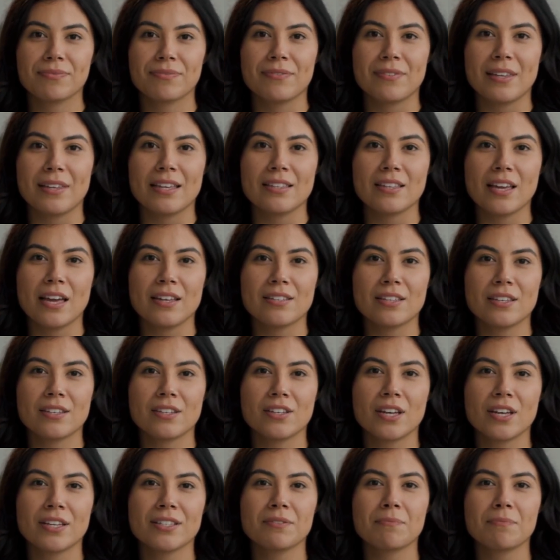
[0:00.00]
It doesn't
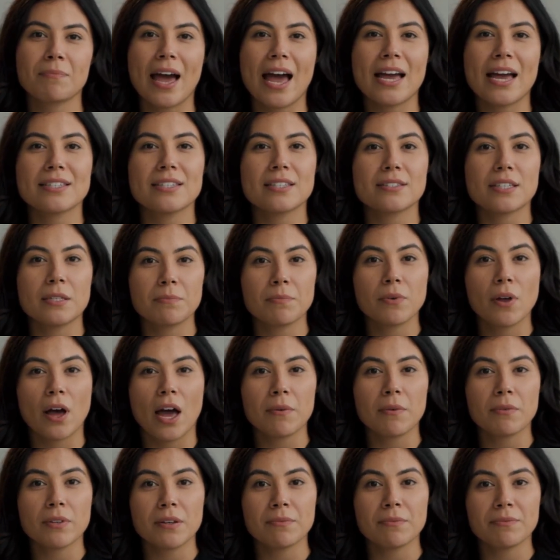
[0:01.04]
just mask the
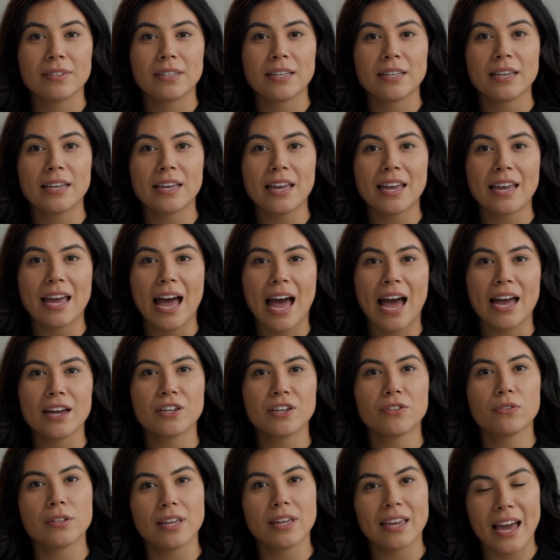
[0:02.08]
problem, it
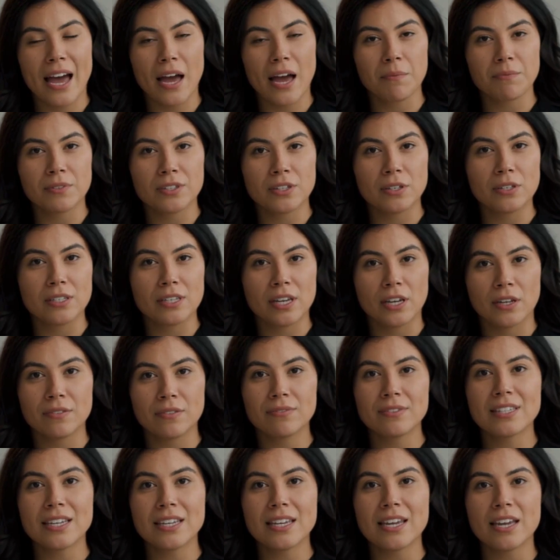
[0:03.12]
actually helps your
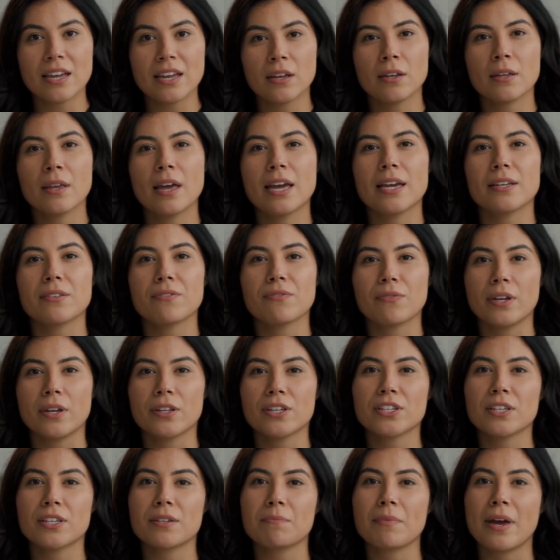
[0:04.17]
nerves heal and
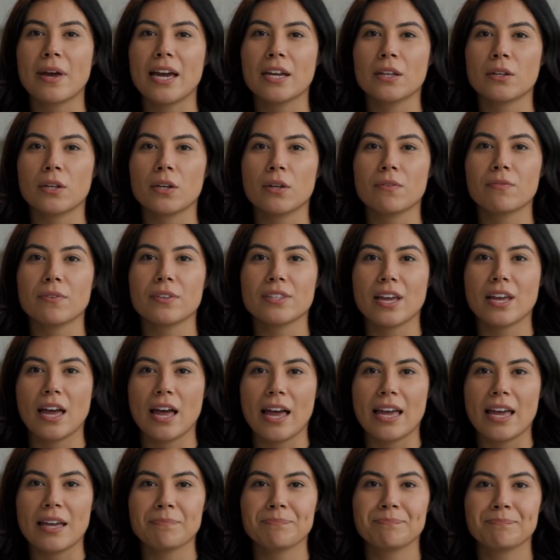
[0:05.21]
function better over
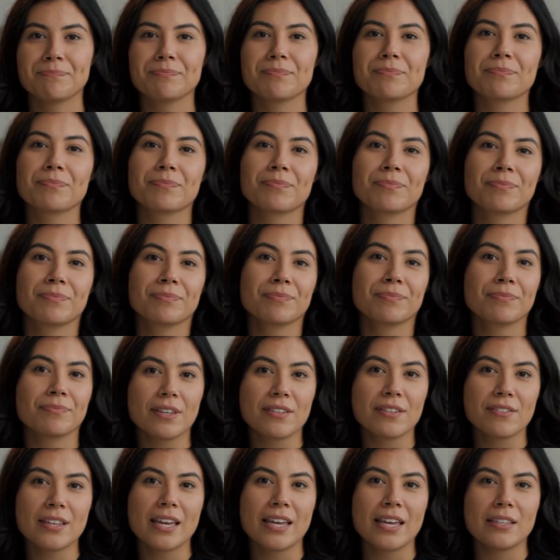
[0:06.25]
time.
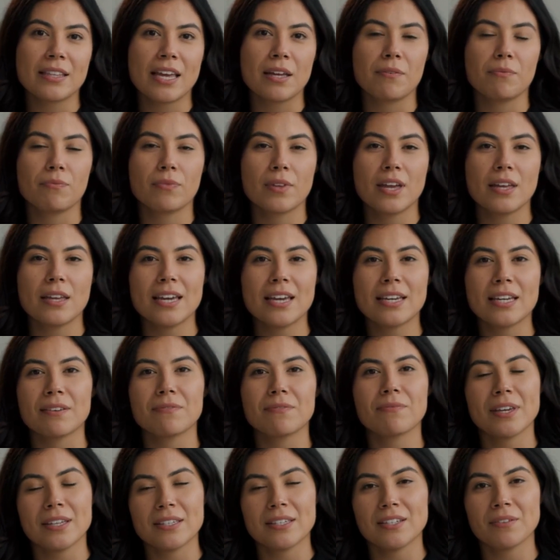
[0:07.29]
The thing that really
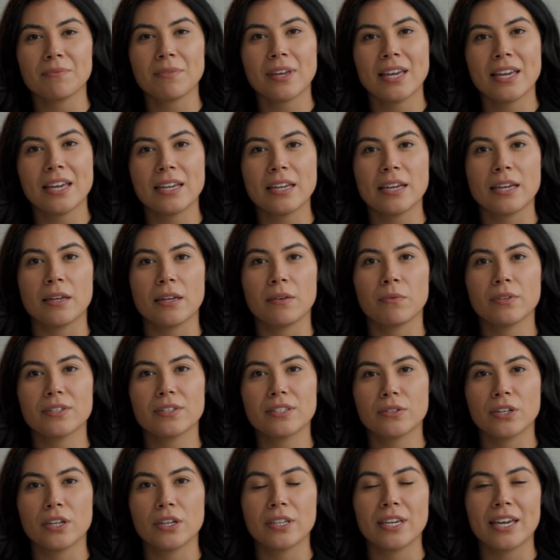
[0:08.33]
convinced me
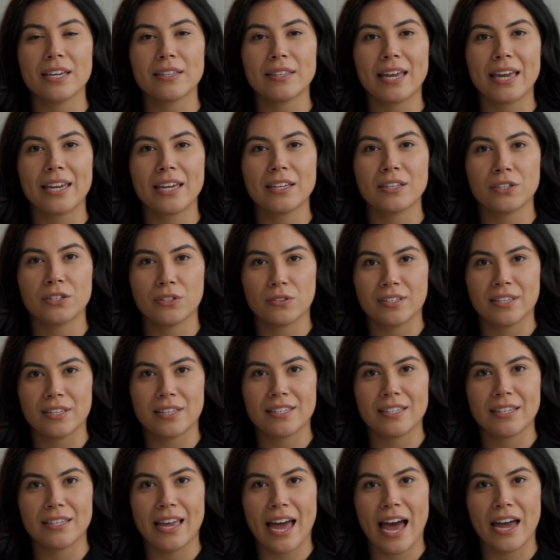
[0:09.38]
was learning that it
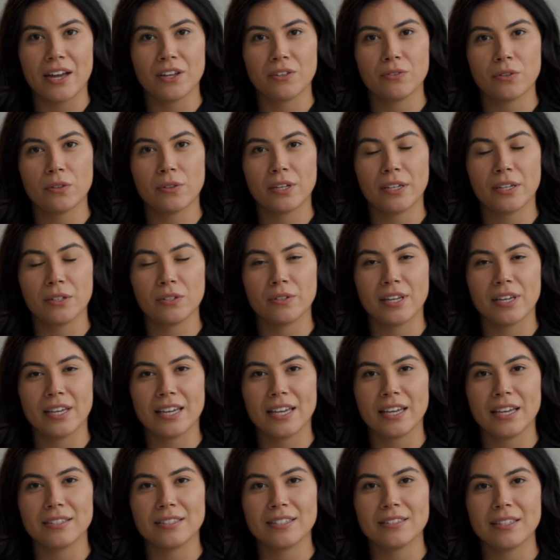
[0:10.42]
uses natural
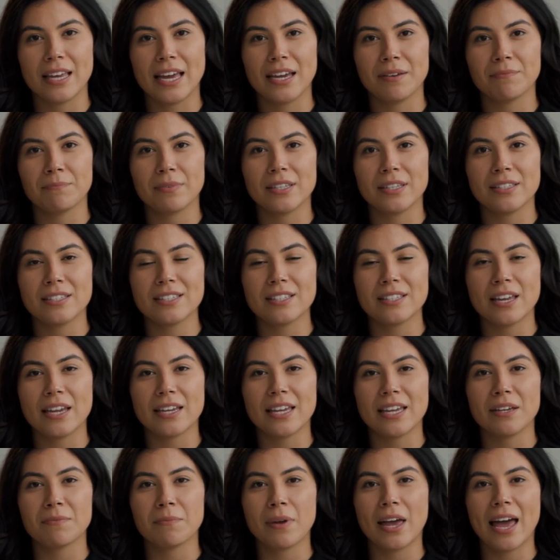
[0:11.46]
ingredients that have been
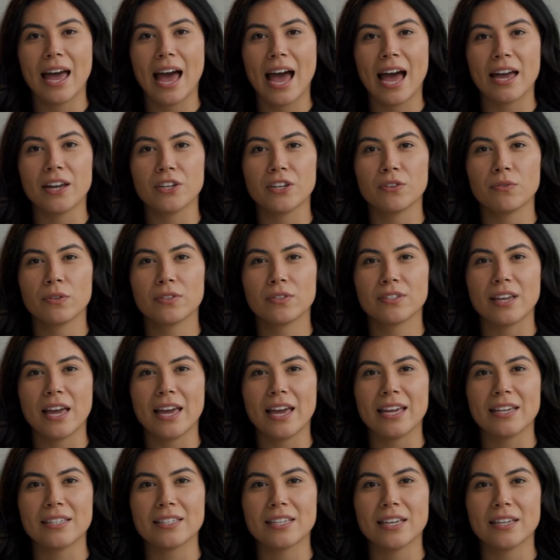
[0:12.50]
studied by actual
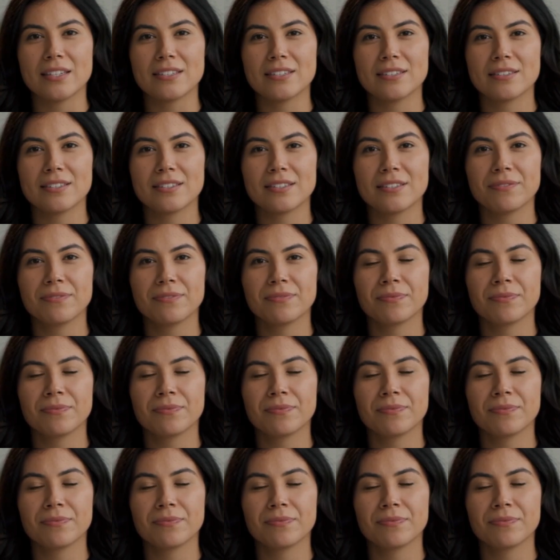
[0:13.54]
scientists.